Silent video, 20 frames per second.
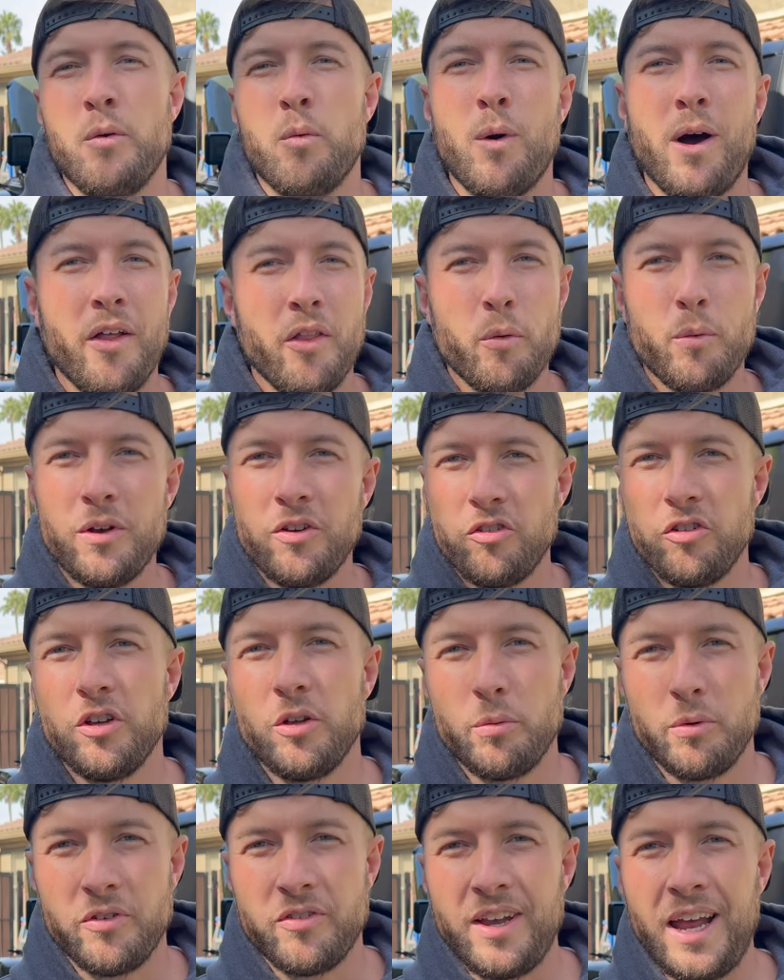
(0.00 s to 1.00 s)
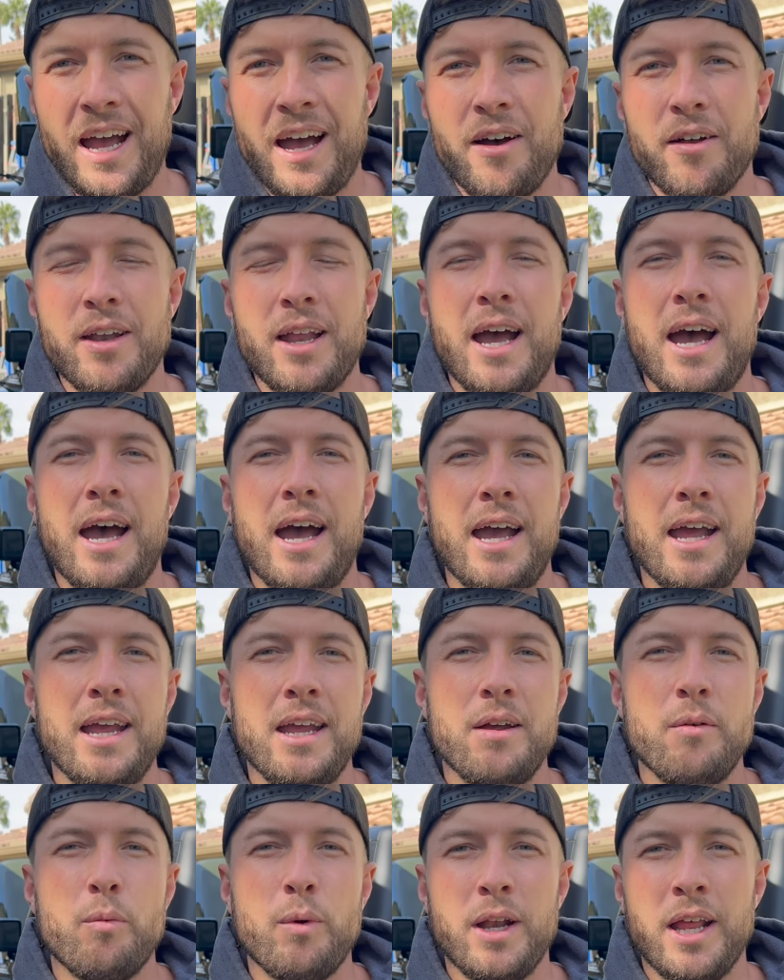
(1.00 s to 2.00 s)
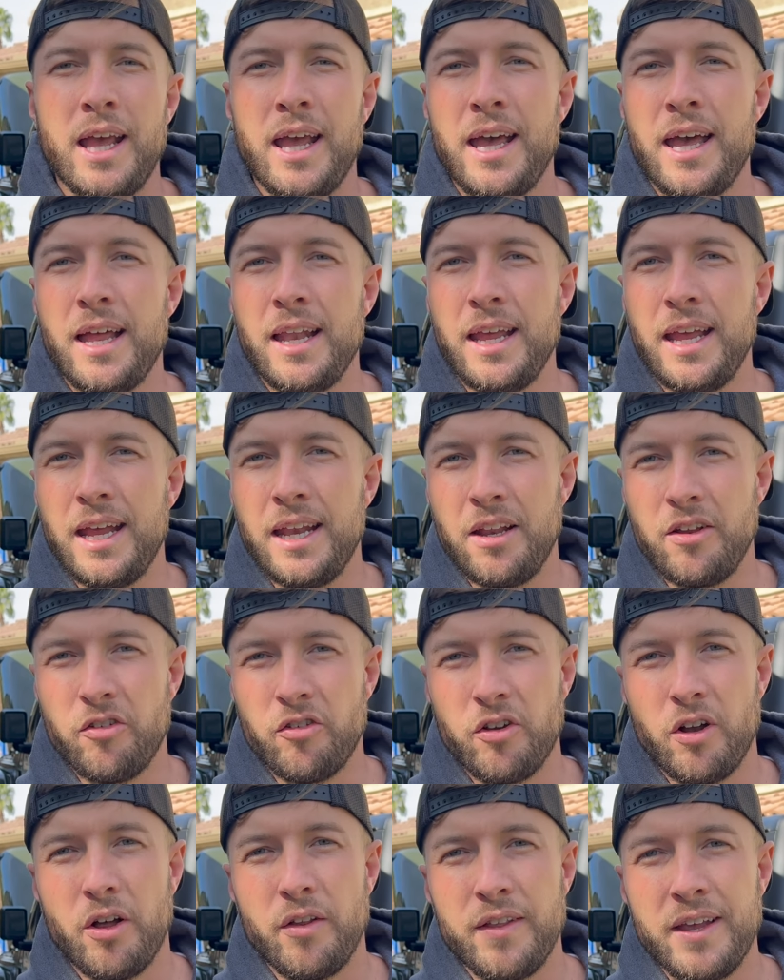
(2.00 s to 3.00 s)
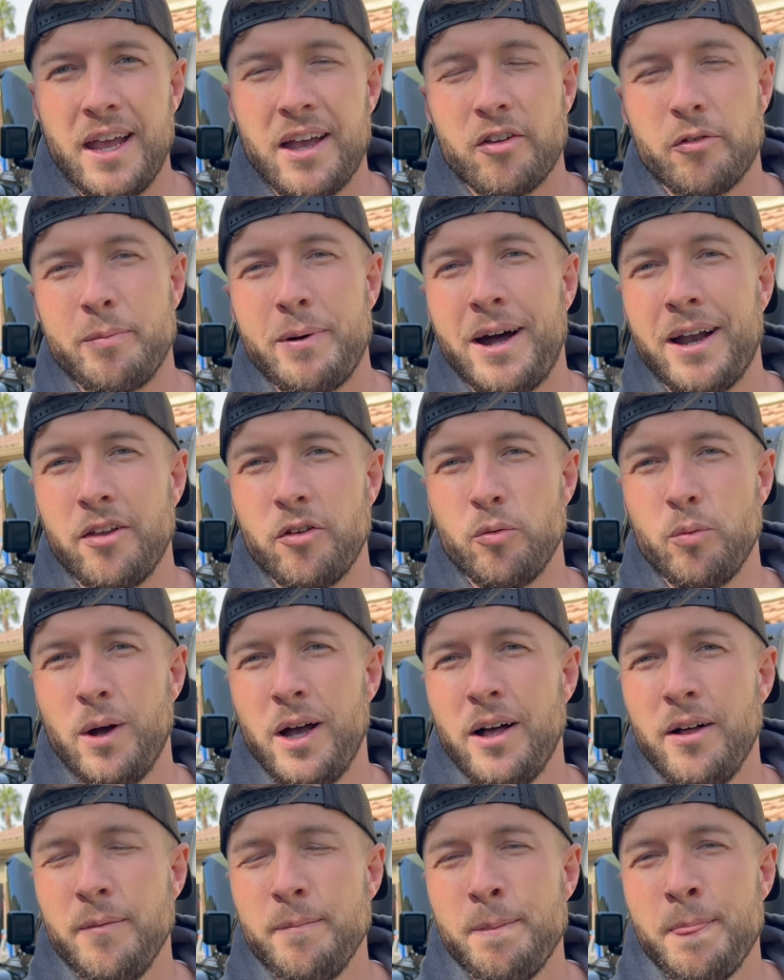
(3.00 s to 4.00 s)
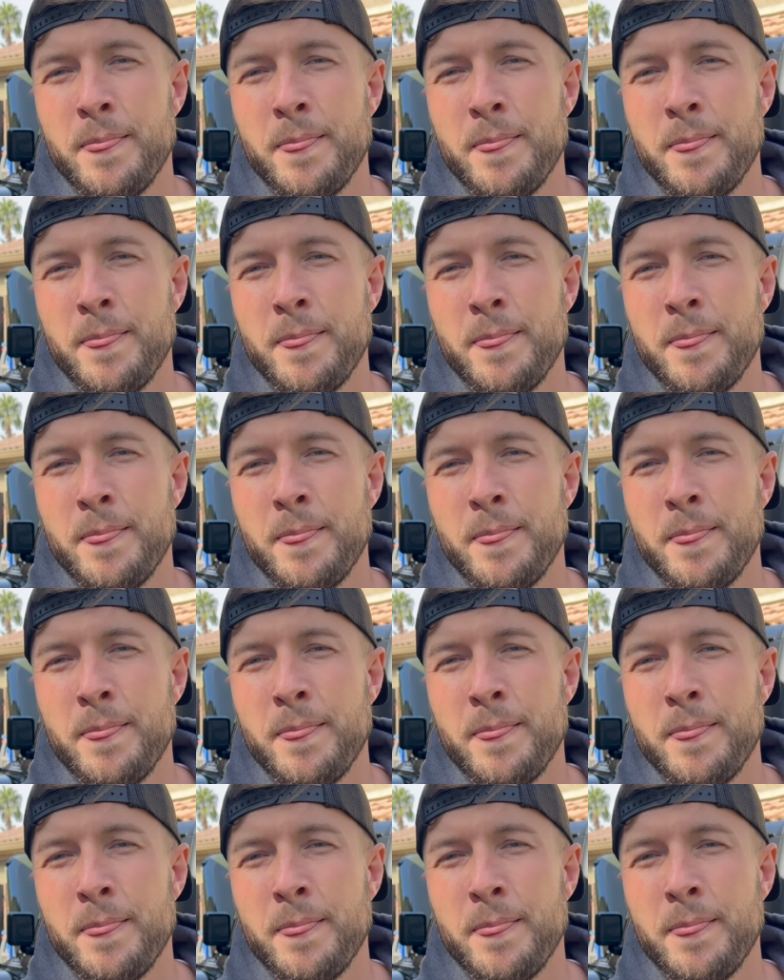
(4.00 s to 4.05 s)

While the windshield was down, I went ahead and installed the S P O D as well.